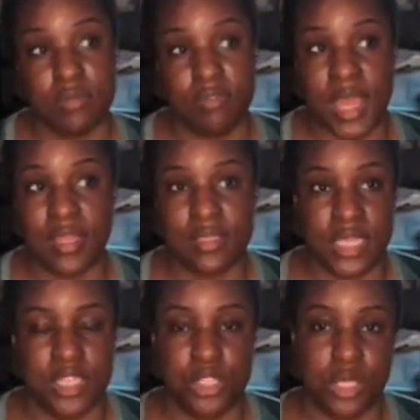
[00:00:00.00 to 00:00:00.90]

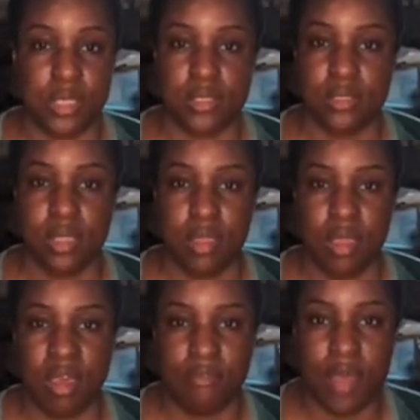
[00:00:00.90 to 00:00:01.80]
validation
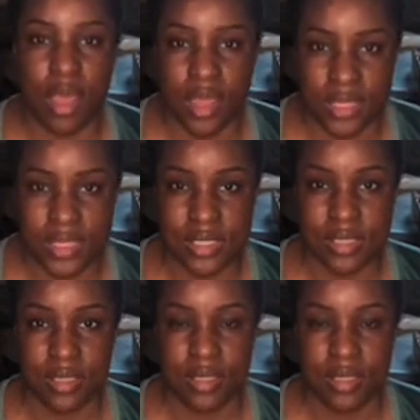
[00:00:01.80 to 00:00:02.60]
of us,